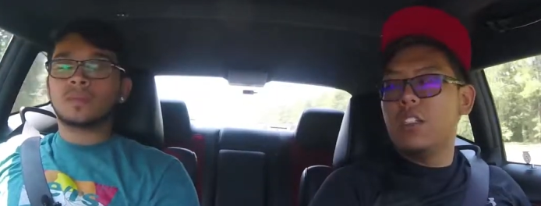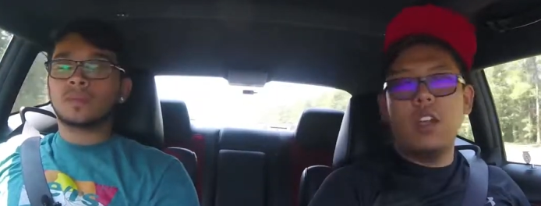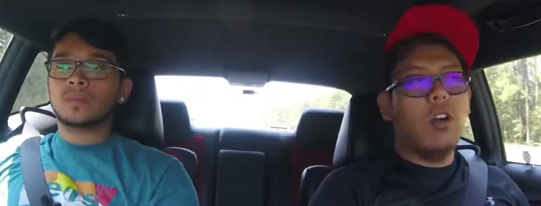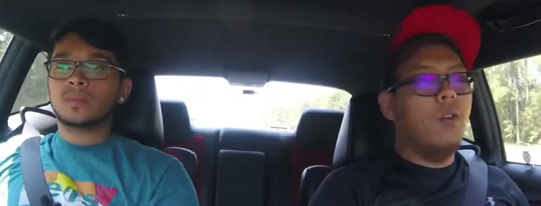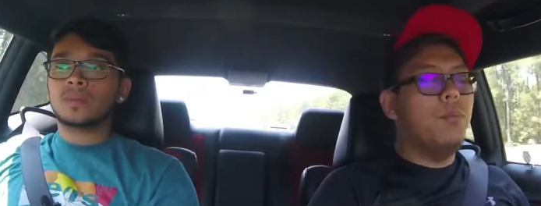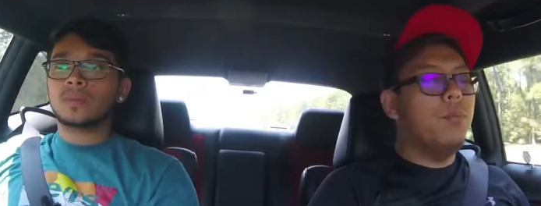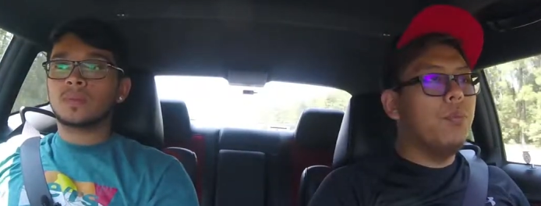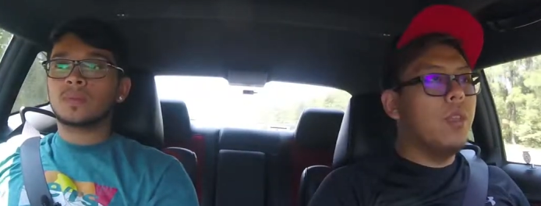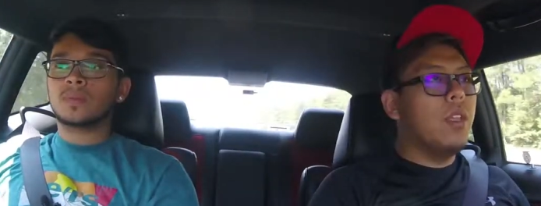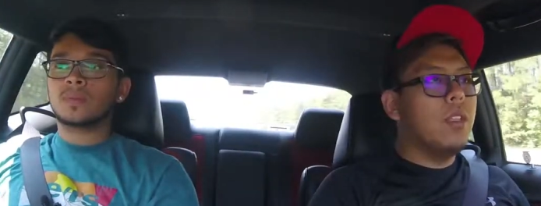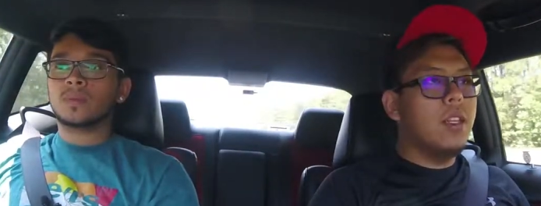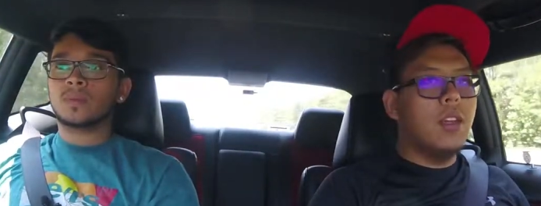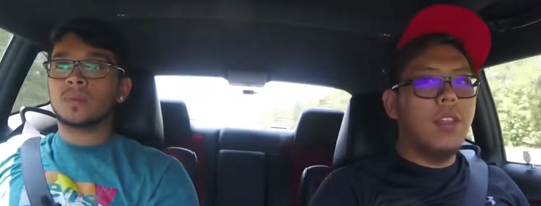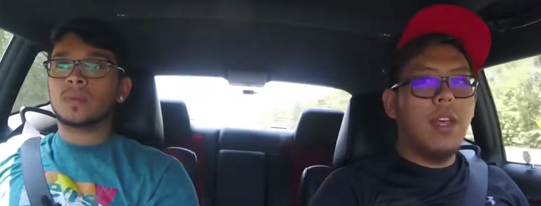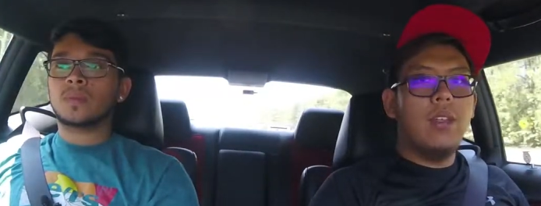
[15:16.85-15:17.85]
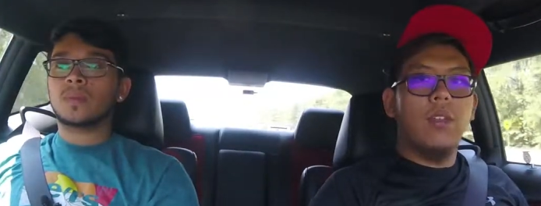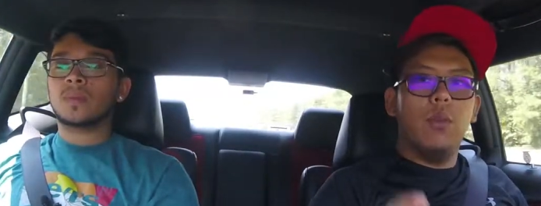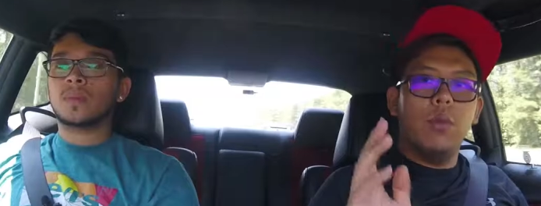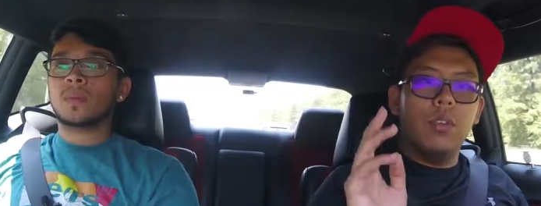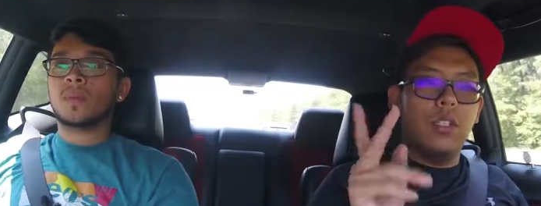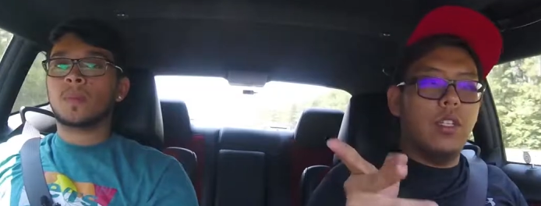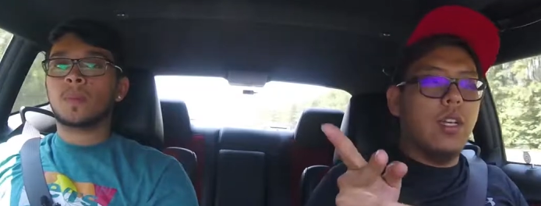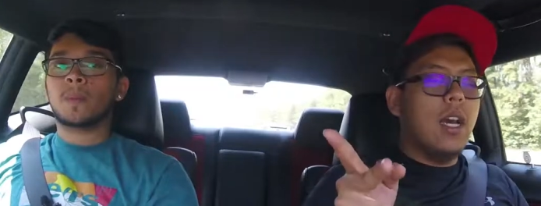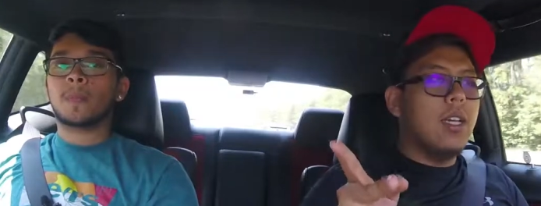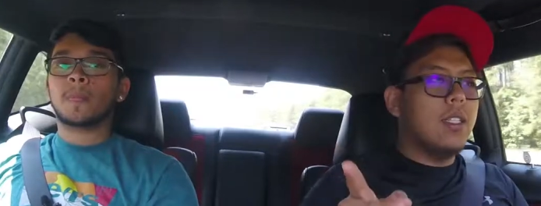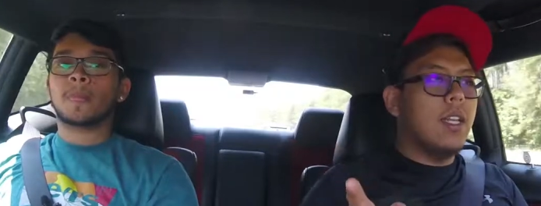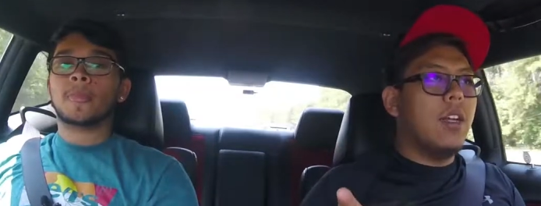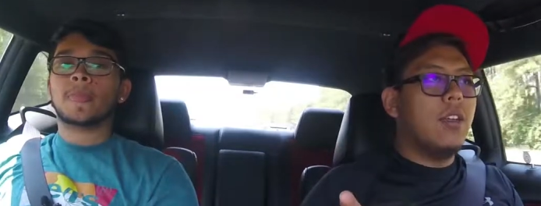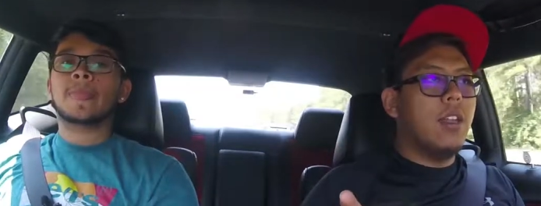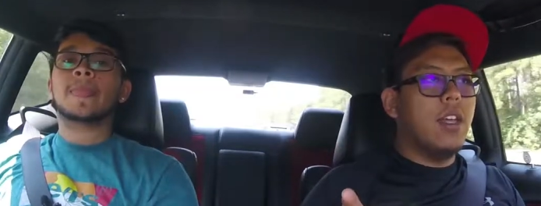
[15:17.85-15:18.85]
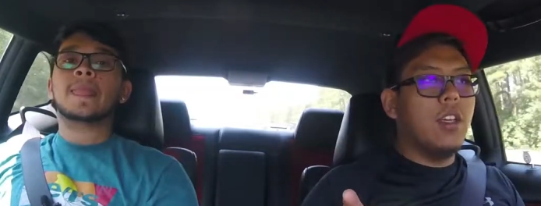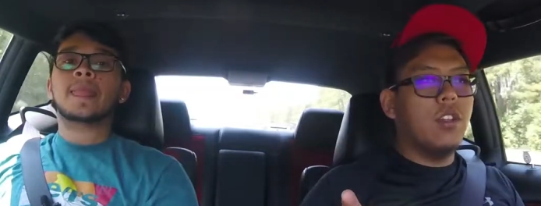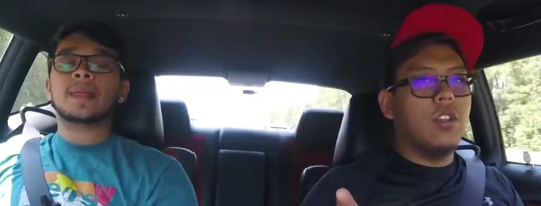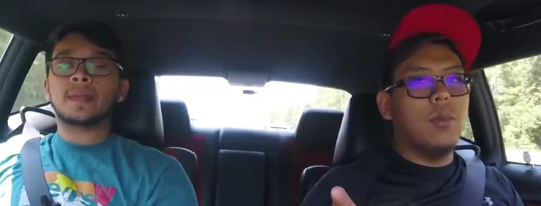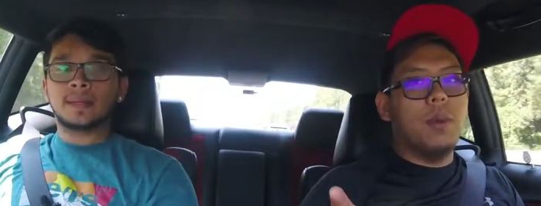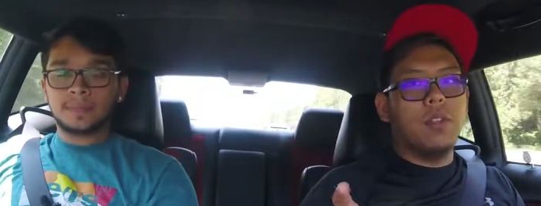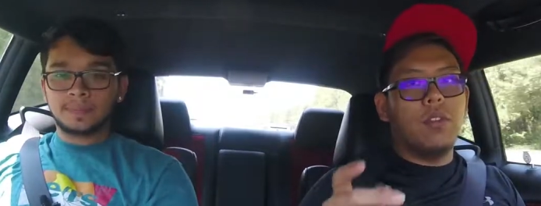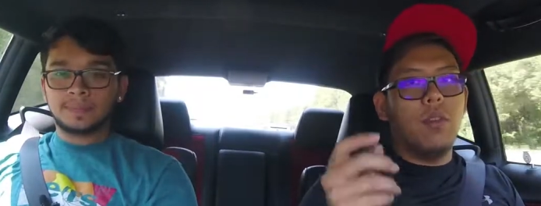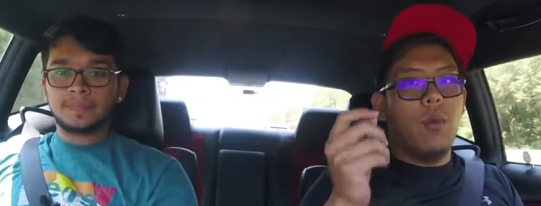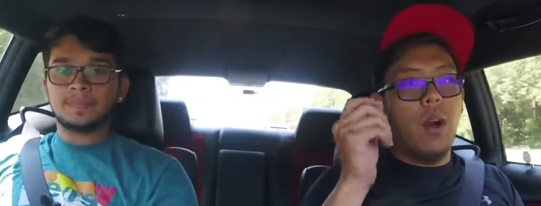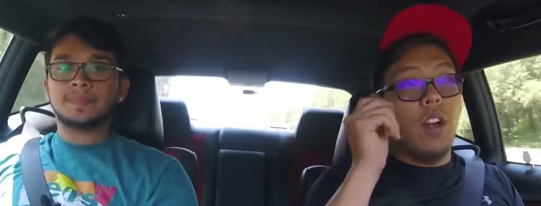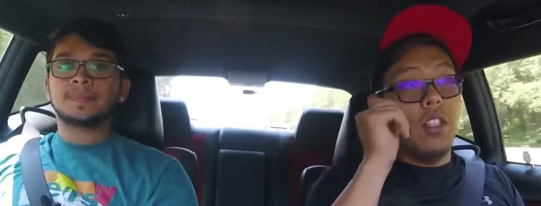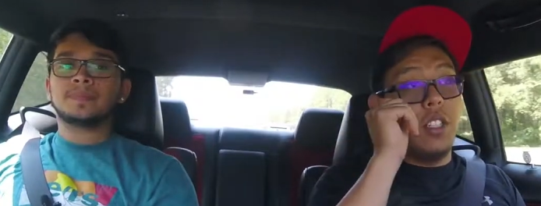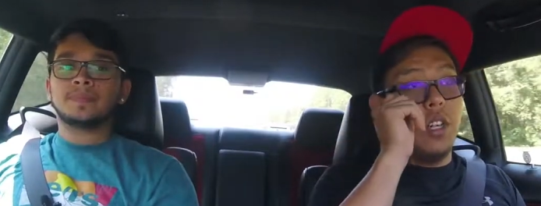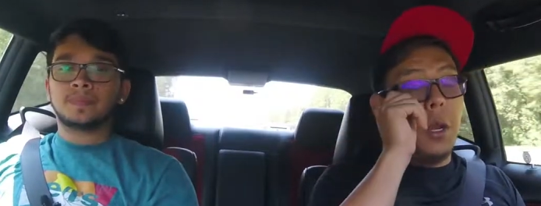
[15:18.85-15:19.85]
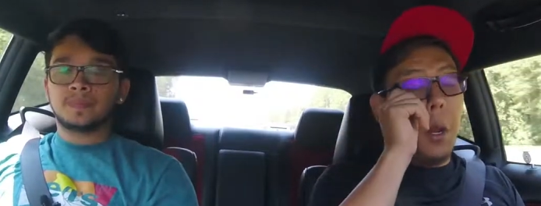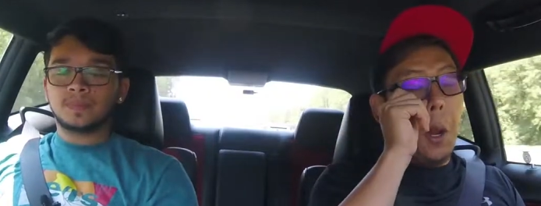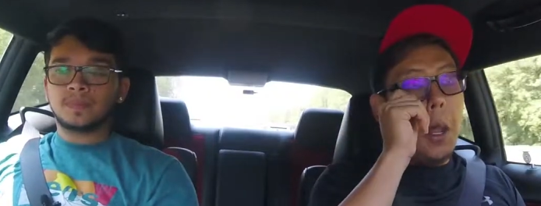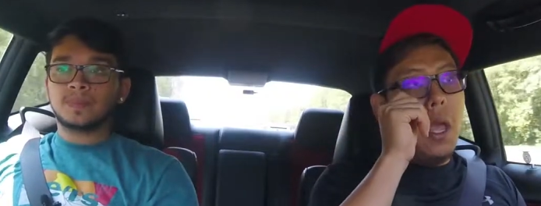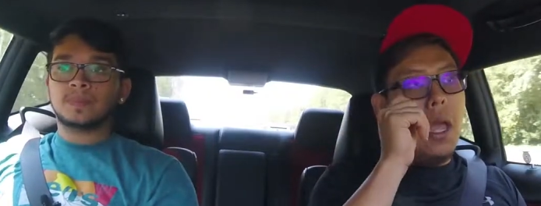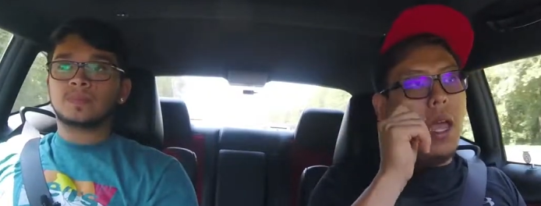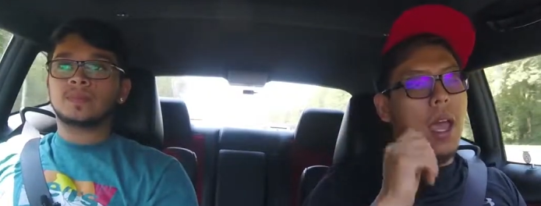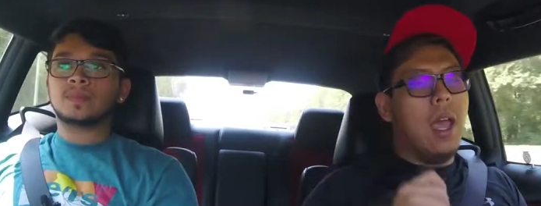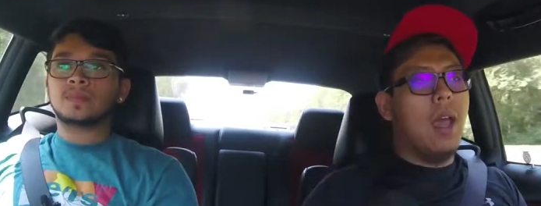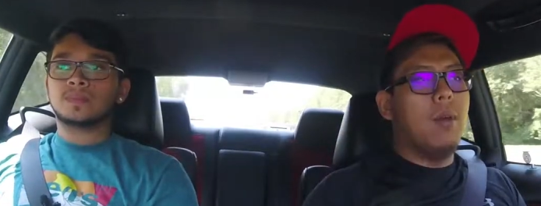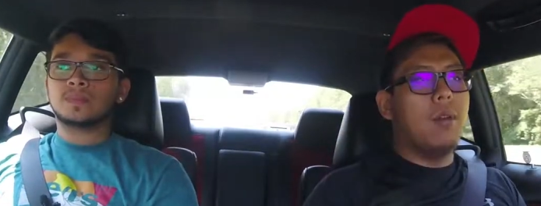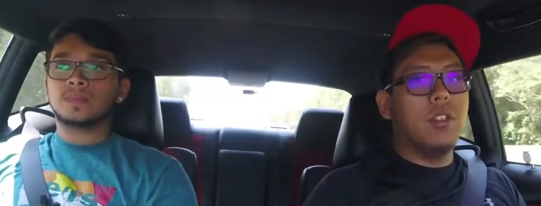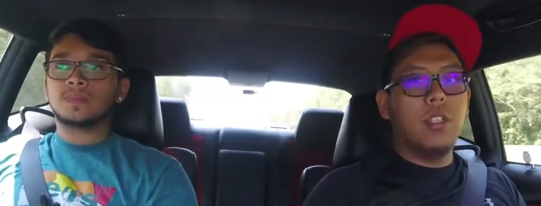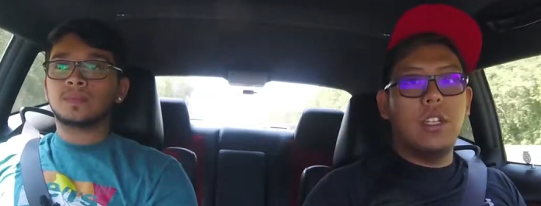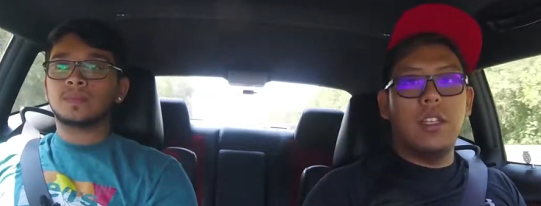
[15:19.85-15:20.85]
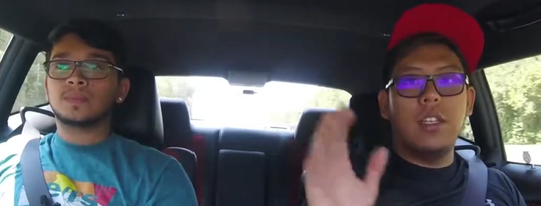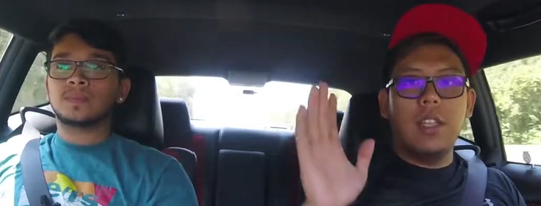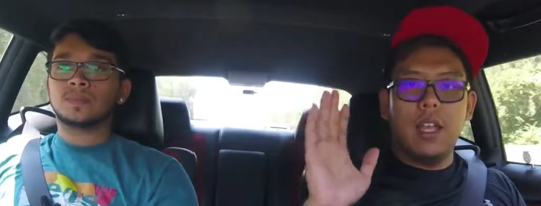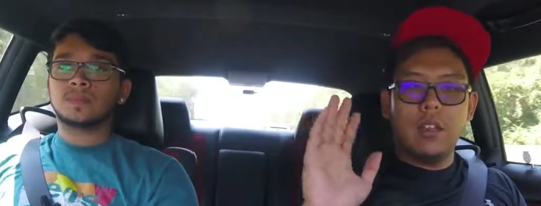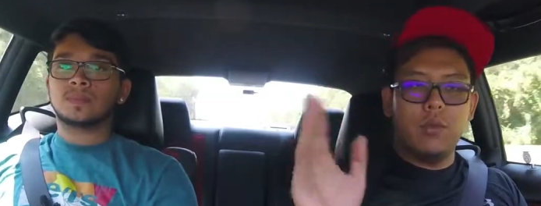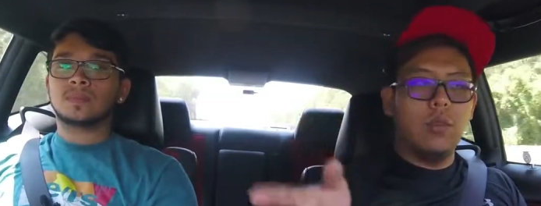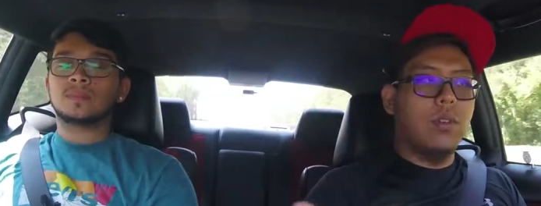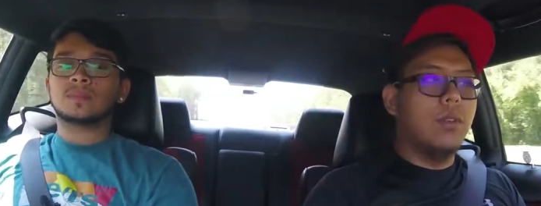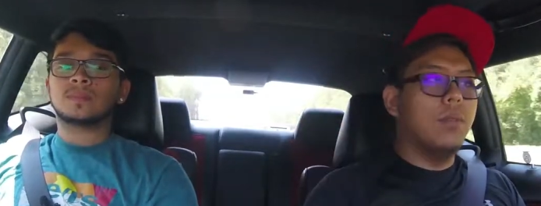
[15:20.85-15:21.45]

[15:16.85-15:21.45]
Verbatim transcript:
Speaker 1: So, till then, we'll see you guys later. Thank you so much for watching, and we'll see you in the next